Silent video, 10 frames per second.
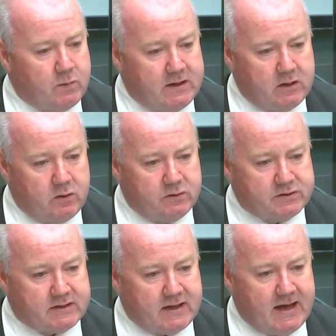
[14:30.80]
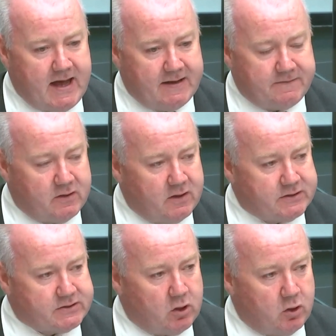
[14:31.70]
we used
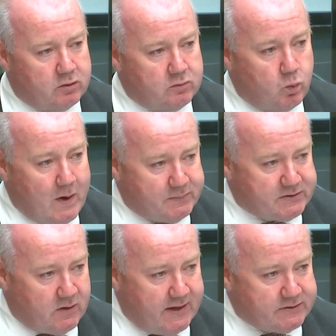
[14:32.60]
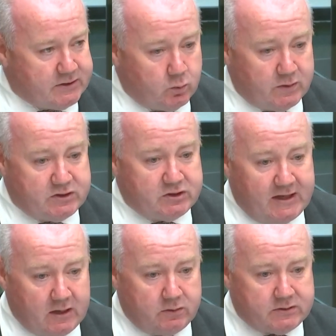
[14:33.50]
adverts on websites that were
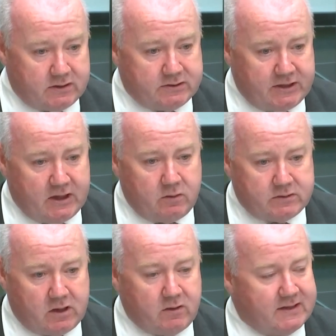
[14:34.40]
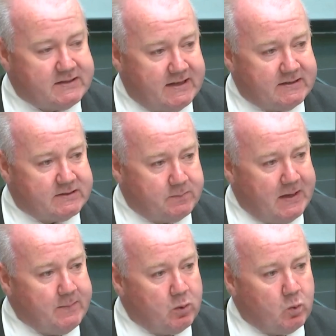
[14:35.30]
geo-targeted to
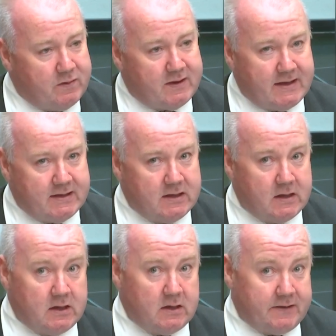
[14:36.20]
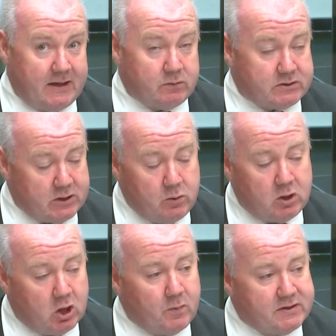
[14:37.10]
people within, I think it was 2
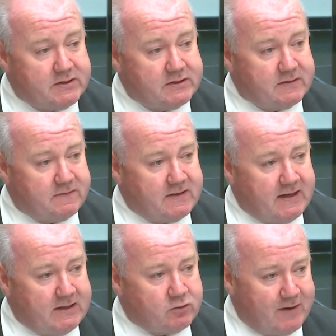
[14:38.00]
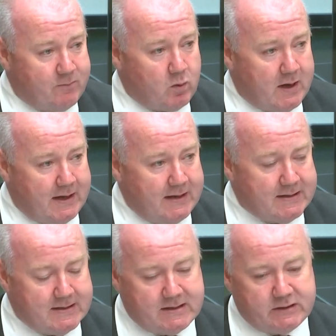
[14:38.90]
kilometres of the tramway.
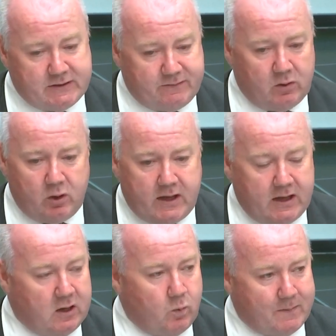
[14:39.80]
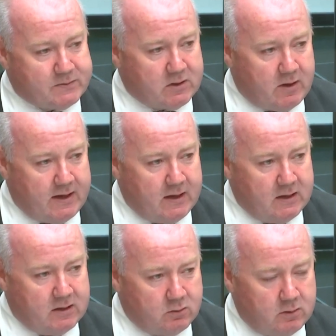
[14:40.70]
So if you're looking at a website
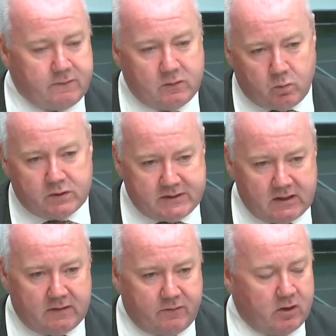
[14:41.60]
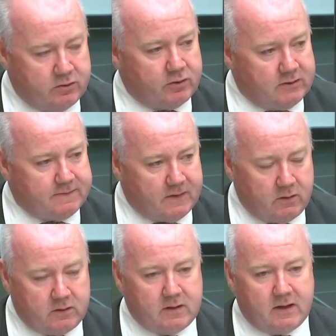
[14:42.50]
or if you're watching Love Island on your
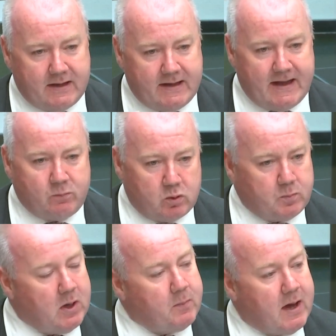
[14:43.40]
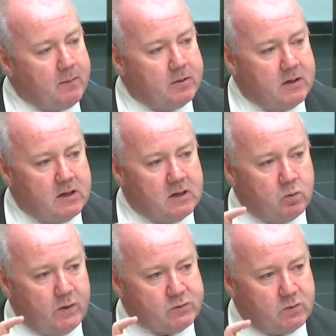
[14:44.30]
phone, an ad would pop up
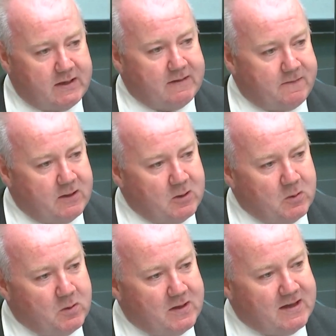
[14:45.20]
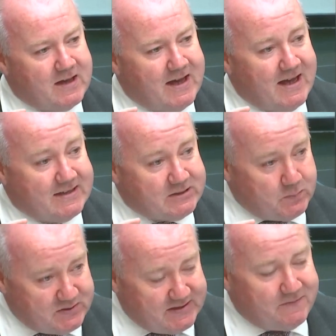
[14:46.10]
which would give you a
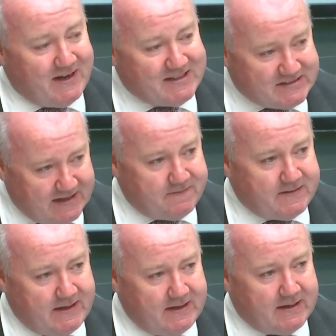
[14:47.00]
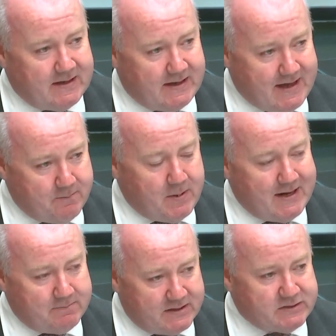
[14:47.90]
specific safety
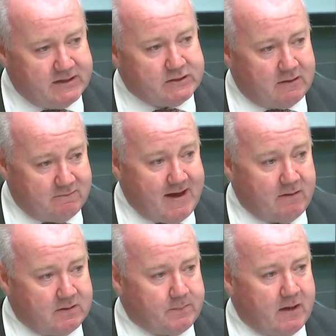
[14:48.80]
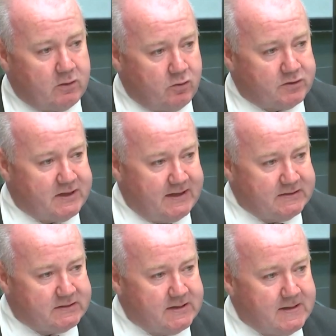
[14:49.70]
campaign message around about
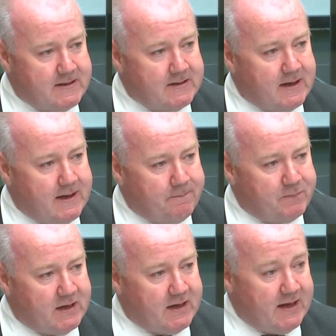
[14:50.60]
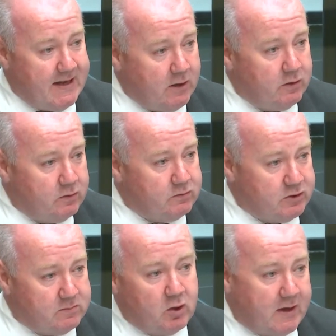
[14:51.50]
crossings and how you
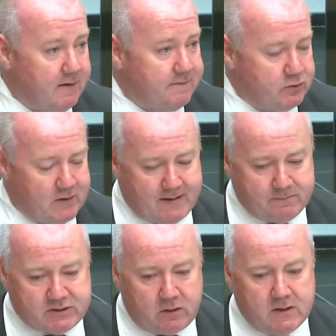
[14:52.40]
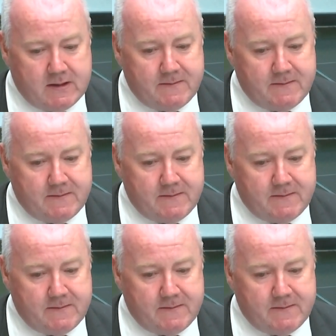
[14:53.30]
should look out for trams. So